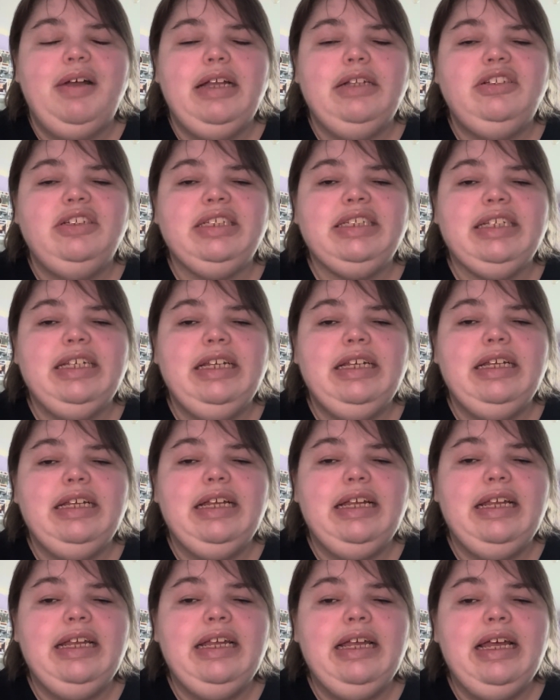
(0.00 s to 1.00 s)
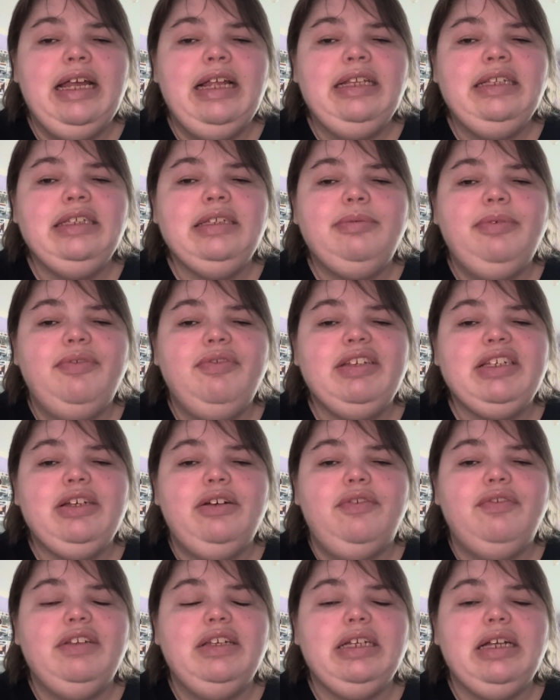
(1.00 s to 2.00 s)
it ends with
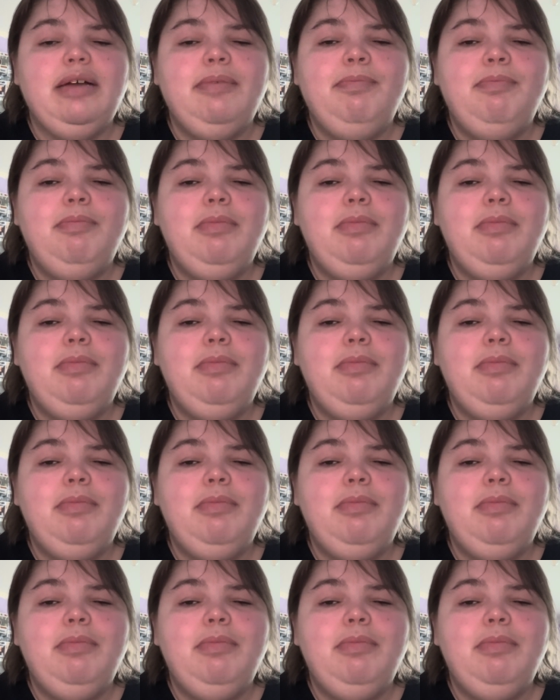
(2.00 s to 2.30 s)
sort of like a